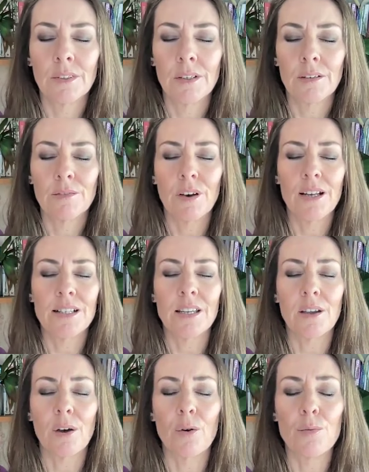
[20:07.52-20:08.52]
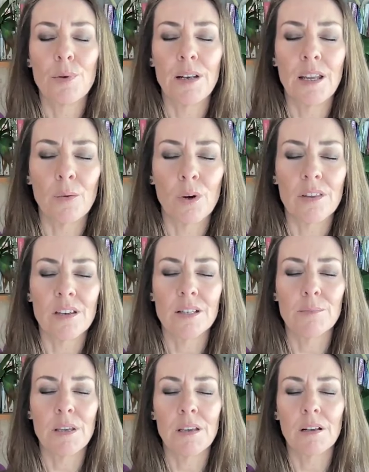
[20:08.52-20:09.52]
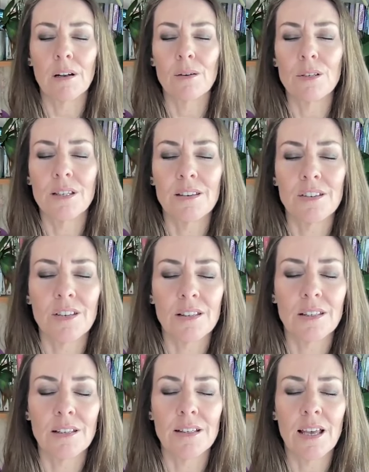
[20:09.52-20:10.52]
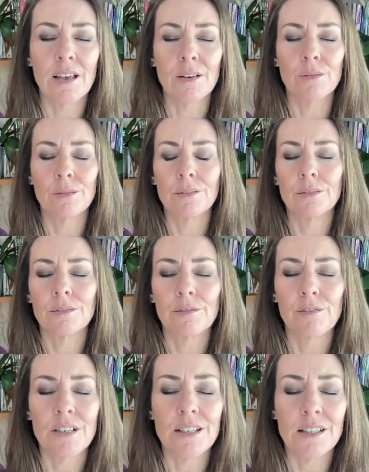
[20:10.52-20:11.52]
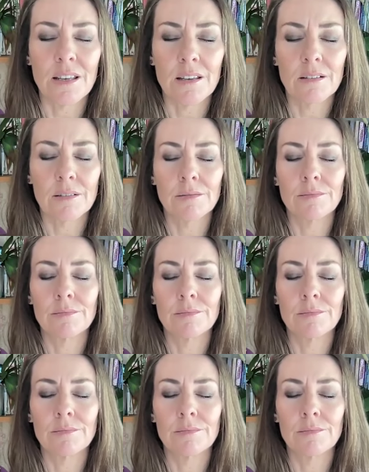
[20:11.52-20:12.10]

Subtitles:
Inviting opening where there's been closing, shutting down, freezing.